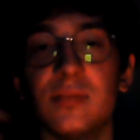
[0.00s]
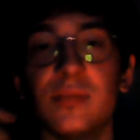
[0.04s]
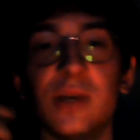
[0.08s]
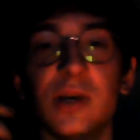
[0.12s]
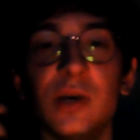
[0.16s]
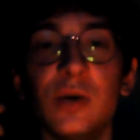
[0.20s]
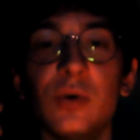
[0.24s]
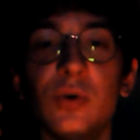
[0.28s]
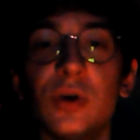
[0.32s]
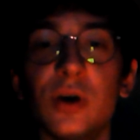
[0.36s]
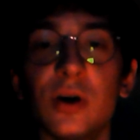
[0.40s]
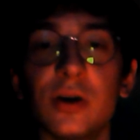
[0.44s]

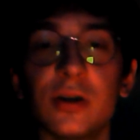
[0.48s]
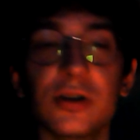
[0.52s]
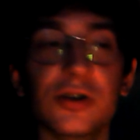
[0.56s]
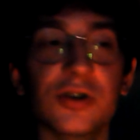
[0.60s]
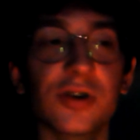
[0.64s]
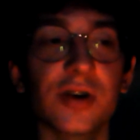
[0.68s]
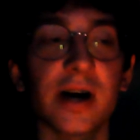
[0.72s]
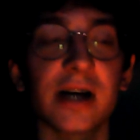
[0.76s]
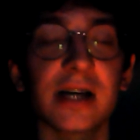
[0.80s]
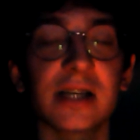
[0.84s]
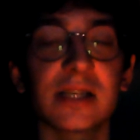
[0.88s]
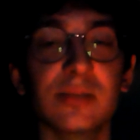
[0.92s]
you don't
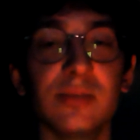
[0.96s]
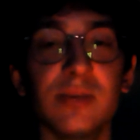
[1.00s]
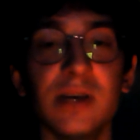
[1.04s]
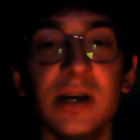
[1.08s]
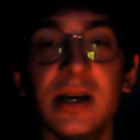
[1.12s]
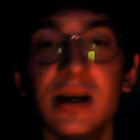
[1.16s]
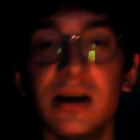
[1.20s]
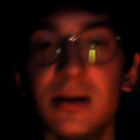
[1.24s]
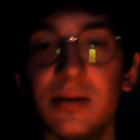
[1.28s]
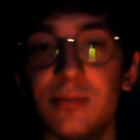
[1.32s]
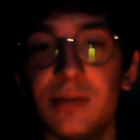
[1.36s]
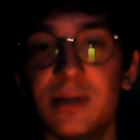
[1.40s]
trust
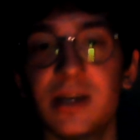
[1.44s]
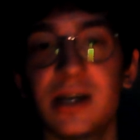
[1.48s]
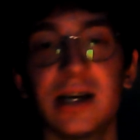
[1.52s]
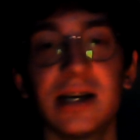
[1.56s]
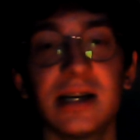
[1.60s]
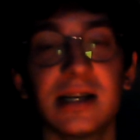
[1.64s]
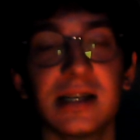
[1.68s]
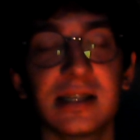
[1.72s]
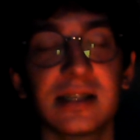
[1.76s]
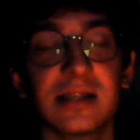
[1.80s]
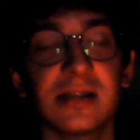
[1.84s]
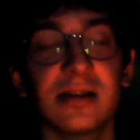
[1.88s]
me
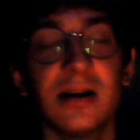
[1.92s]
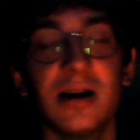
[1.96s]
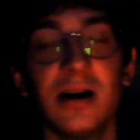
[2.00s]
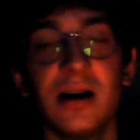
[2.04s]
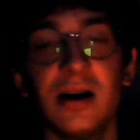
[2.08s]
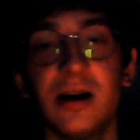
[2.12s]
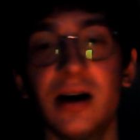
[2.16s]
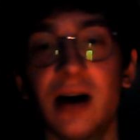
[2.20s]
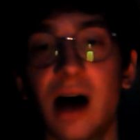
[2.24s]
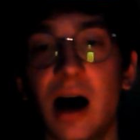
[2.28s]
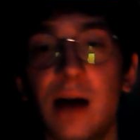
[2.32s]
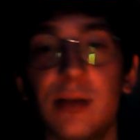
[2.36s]
because
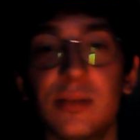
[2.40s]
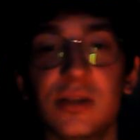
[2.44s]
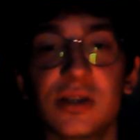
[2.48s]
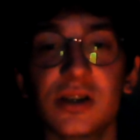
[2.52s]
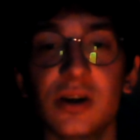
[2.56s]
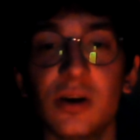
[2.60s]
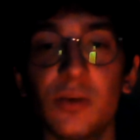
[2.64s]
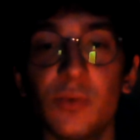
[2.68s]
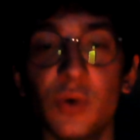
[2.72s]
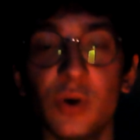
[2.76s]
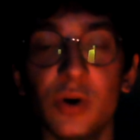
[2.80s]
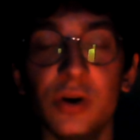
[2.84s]
I'm
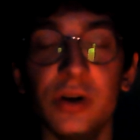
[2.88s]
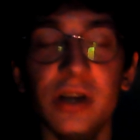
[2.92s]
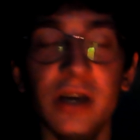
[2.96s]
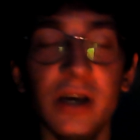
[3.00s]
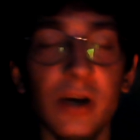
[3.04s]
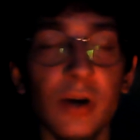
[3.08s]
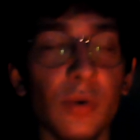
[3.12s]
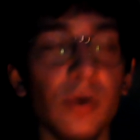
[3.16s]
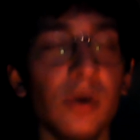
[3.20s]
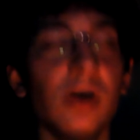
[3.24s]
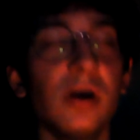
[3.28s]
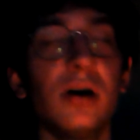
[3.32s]
someone
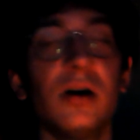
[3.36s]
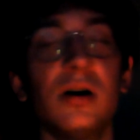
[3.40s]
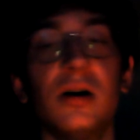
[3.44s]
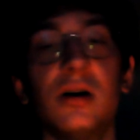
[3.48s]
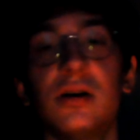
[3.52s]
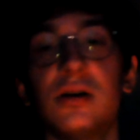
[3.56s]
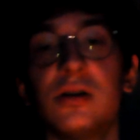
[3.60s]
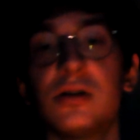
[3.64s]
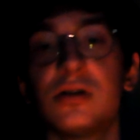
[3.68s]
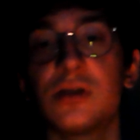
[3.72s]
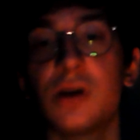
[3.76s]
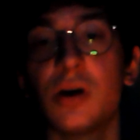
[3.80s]
new.
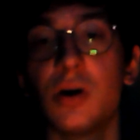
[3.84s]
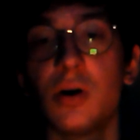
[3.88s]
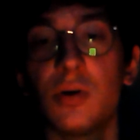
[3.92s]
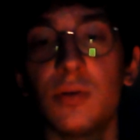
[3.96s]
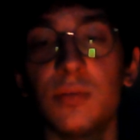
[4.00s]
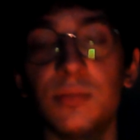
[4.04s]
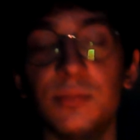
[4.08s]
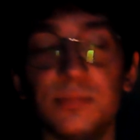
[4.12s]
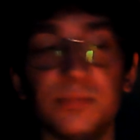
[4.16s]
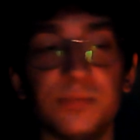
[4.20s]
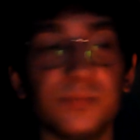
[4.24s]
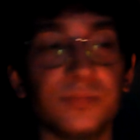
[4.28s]

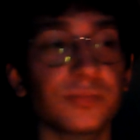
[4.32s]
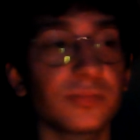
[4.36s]
So